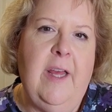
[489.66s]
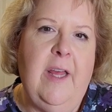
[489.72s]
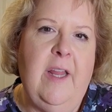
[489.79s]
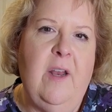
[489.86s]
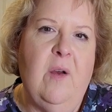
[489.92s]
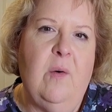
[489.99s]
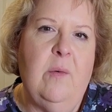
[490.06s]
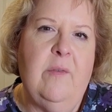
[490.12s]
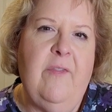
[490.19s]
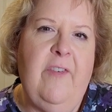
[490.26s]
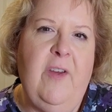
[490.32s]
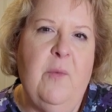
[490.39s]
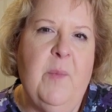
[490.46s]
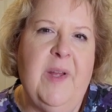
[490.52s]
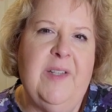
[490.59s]
a
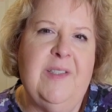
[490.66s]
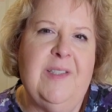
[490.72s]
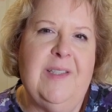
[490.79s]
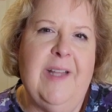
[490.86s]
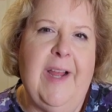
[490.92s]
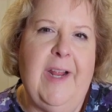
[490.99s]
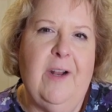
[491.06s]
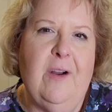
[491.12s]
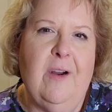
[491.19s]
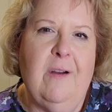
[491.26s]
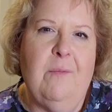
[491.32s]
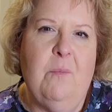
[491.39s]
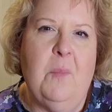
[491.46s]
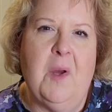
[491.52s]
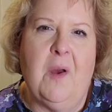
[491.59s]
few months
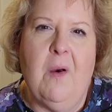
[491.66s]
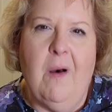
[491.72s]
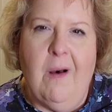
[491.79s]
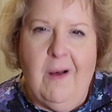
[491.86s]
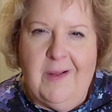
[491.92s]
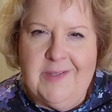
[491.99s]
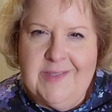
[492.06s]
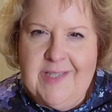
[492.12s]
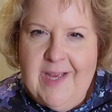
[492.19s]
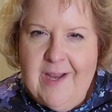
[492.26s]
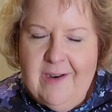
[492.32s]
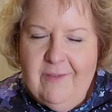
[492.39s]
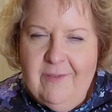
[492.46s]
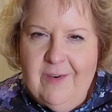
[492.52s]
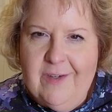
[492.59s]
later, McCall's
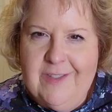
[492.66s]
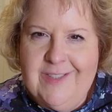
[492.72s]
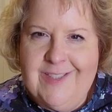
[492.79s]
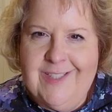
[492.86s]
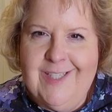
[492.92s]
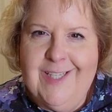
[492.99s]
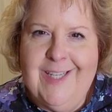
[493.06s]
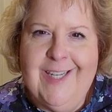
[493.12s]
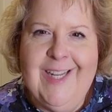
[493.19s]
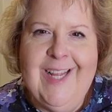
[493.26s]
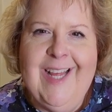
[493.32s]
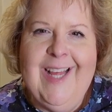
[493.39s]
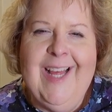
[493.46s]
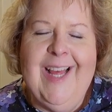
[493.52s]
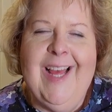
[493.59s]
had a version,
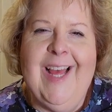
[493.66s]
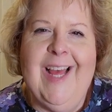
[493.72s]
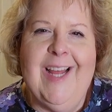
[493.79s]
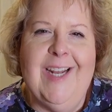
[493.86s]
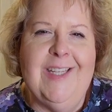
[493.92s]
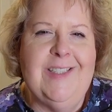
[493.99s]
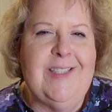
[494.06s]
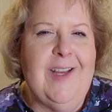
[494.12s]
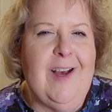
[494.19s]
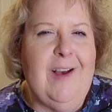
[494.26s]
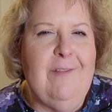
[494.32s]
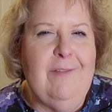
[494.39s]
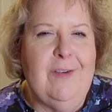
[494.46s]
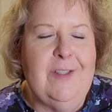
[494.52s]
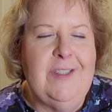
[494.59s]
and I
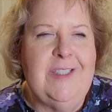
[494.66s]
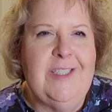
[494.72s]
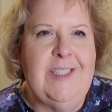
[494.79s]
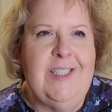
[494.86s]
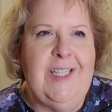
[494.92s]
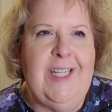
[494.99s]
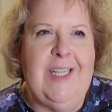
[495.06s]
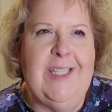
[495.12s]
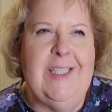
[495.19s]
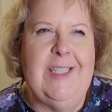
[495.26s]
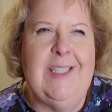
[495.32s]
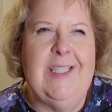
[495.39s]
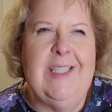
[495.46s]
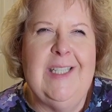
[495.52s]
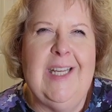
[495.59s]
saw a version
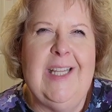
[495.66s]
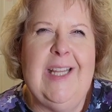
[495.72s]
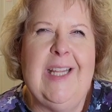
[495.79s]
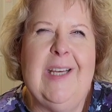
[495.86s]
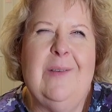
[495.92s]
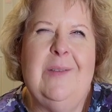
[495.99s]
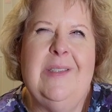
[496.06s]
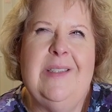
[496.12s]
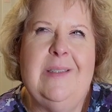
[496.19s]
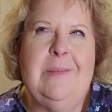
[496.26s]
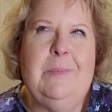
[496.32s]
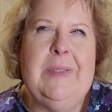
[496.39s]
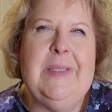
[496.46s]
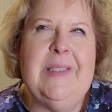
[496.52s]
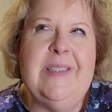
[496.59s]
in, I think it was
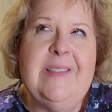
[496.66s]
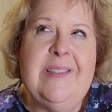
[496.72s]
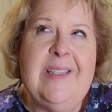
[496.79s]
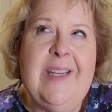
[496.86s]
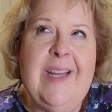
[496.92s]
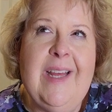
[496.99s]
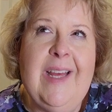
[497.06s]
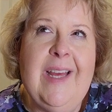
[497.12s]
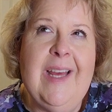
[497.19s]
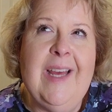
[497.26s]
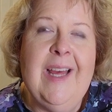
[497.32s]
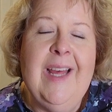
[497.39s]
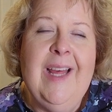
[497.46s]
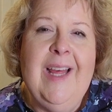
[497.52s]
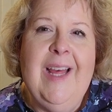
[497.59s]

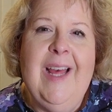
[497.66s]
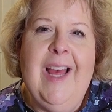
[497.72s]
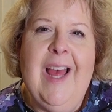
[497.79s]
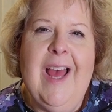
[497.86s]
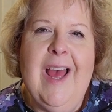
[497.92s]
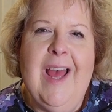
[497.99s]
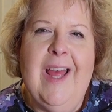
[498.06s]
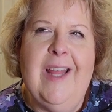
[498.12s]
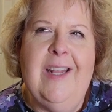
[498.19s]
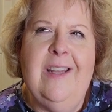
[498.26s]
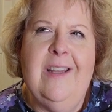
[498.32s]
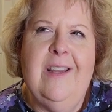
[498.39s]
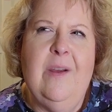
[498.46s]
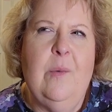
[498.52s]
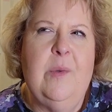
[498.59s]
Simplicity,
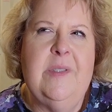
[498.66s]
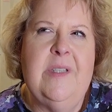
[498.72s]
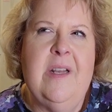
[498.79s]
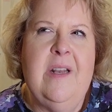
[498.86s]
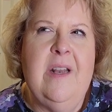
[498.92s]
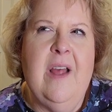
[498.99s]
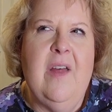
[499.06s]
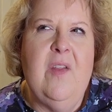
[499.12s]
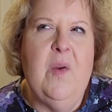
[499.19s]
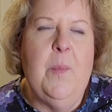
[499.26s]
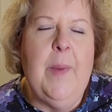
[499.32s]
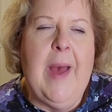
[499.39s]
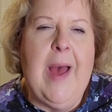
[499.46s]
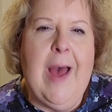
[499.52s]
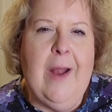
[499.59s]
and there was another
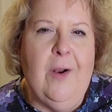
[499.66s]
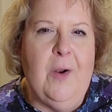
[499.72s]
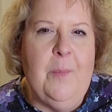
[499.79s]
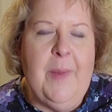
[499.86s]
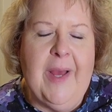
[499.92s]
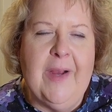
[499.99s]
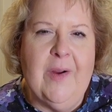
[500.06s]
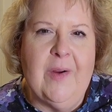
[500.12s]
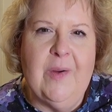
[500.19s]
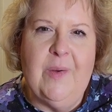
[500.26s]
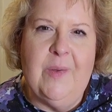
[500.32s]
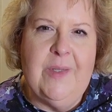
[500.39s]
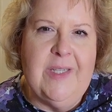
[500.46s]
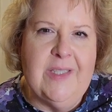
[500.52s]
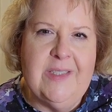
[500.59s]
pattern maker
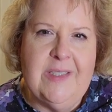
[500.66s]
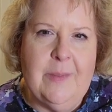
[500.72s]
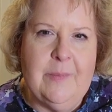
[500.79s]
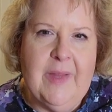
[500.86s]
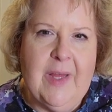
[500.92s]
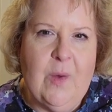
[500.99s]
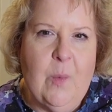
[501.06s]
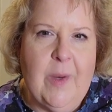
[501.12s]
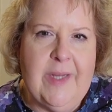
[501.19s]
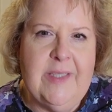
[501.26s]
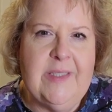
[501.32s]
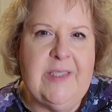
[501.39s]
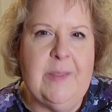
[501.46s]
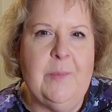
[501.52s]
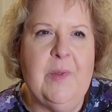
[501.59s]
who did something
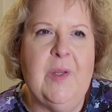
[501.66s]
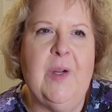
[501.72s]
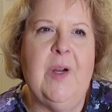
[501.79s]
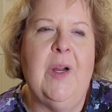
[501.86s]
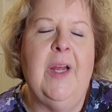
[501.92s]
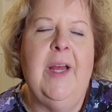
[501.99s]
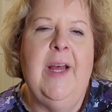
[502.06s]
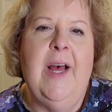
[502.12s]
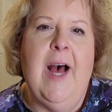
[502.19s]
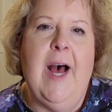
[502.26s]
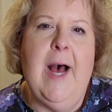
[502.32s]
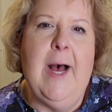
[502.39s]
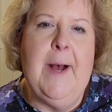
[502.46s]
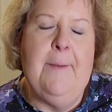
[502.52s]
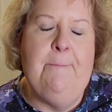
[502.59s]
quite similar.
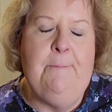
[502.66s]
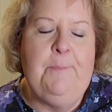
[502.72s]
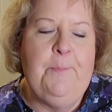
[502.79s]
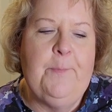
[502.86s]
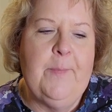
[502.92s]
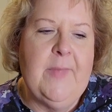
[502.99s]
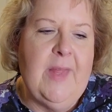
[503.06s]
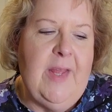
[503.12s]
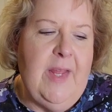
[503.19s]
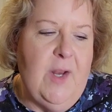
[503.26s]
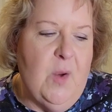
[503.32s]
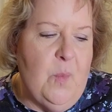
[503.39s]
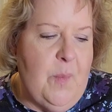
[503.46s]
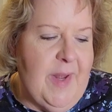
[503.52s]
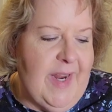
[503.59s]

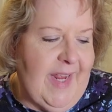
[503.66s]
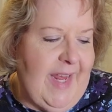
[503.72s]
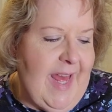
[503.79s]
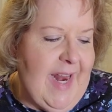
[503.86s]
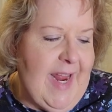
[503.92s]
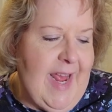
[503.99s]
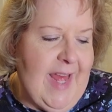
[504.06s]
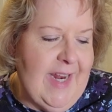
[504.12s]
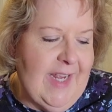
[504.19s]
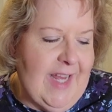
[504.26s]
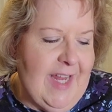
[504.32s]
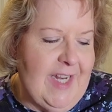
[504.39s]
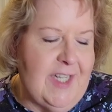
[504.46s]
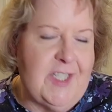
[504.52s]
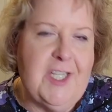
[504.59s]
But again, I had to
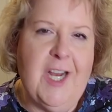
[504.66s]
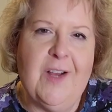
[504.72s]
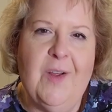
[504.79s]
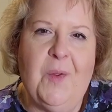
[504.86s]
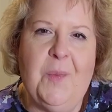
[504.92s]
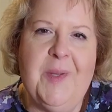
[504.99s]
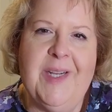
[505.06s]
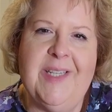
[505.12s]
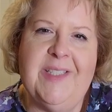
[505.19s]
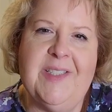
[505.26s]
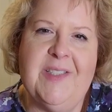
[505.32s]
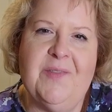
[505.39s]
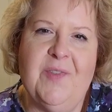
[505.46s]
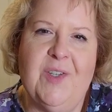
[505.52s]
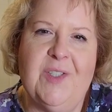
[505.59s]
kind of chuckle when I
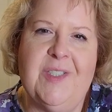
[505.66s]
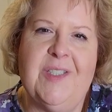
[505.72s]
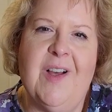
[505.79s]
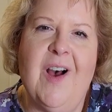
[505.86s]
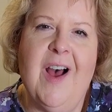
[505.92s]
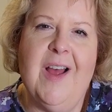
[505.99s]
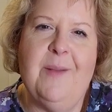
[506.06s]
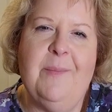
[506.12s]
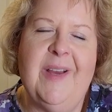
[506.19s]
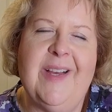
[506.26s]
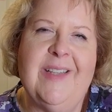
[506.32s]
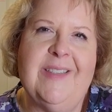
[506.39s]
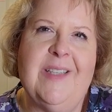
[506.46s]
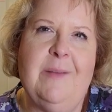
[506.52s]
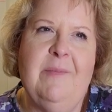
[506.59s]
first saw it,
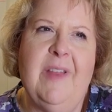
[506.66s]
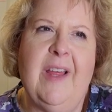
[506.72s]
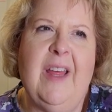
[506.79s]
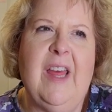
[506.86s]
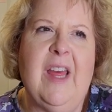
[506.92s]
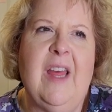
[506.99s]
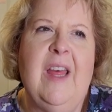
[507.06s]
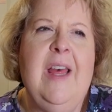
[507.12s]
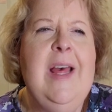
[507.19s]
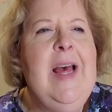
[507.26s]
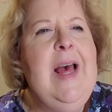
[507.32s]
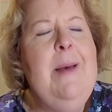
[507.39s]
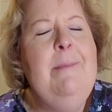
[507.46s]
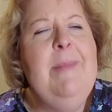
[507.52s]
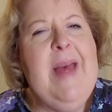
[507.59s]
because I'm thinking,
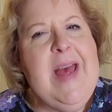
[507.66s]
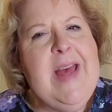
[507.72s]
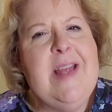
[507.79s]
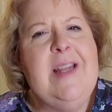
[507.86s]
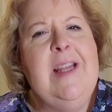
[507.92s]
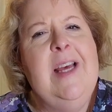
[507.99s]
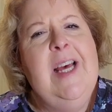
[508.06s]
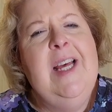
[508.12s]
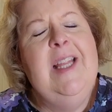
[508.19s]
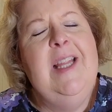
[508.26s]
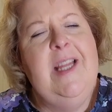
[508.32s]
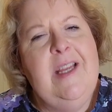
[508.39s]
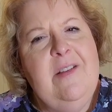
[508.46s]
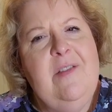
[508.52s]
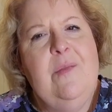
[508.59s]
man,
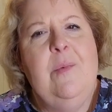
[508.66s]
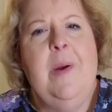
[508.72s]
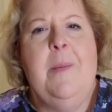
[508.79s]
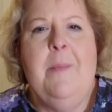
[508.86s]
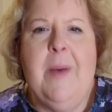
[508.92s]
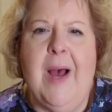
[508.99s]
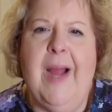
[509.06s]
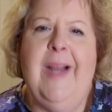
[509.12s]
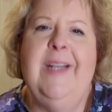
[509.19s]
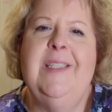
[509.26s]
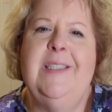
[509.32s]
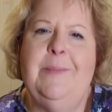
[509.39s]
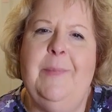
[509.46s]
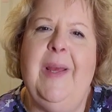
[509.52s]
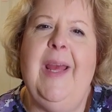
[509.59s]
this
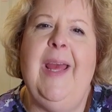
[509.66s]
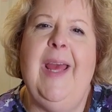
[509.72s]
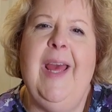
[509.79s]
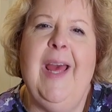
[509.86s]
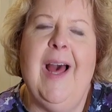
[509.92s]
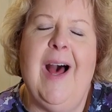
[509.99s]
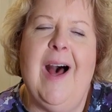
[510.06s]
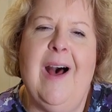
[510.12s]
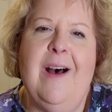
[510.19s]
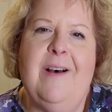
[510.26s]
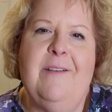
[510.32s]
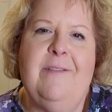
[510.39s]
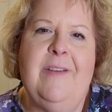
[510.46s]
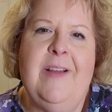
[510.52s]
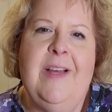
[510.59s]
reminds me
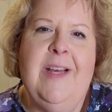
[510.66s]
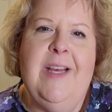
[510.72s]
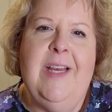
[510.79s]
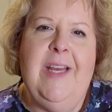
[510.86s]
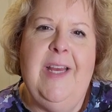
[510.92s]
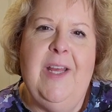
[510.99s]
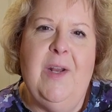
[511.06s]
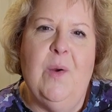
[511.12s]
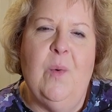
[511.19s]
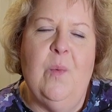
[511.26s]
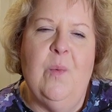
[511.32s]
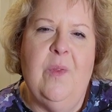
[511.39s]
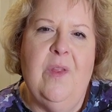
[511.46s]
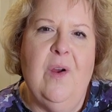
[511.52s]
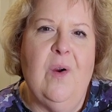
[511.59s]
of,
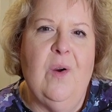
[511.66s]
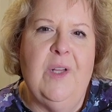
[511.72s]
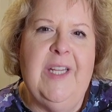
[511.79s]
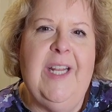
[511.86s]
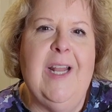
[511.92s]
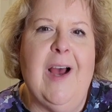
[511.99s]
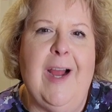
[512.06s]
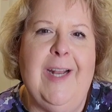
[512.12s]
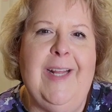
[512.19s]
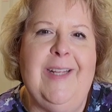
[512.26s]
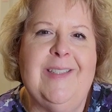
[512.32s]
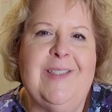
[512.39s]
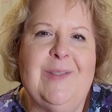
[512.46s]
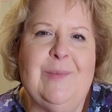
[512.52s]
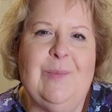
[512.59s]
the early
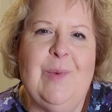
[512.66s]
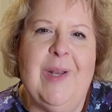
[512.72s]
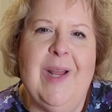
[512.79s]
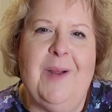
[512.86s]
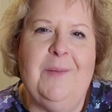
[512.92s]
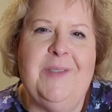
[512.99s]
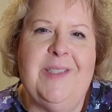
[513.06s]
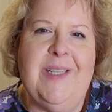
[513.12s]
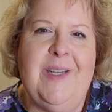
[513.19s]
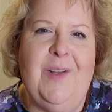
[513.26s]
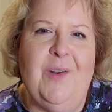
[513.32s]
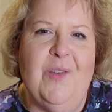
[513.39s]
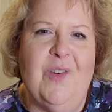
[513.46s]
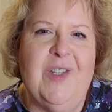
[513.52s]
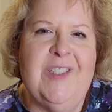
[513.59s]
90s when I was in
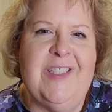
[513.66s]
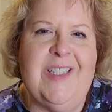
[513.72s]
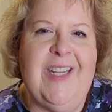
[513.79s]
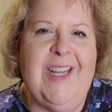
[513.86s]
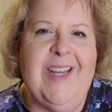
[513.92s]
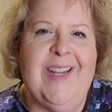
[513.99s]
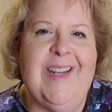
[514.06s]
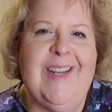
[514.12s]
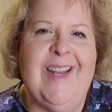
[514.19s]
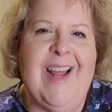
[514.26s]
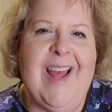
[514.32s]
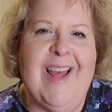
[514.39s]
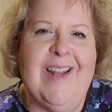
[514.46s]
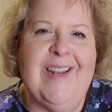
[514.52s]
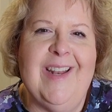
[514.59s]
university, and
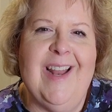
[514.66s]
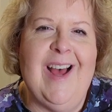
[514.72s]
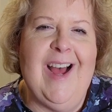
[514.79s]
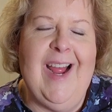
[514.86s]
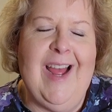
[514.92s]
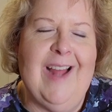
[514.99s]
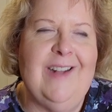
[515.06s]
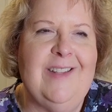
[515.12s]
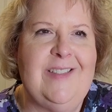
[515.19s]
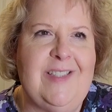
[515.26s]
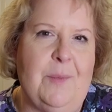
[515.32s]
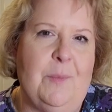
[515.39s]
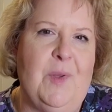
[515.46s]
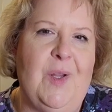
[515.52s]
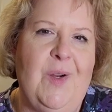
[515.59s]
I had a
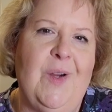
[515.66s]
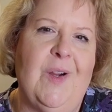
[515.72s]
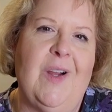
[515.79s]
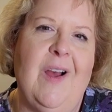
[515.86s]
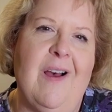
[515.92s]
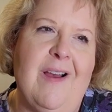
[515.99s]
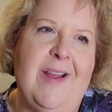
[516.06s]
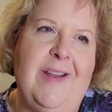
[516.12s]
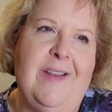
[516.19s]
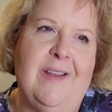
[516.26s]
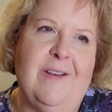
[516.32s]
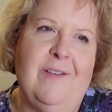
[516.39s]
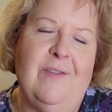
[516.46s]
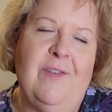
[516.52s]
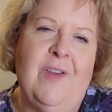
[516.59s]
similar kind
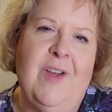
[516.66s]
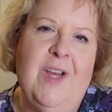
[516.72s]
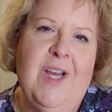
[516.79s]
of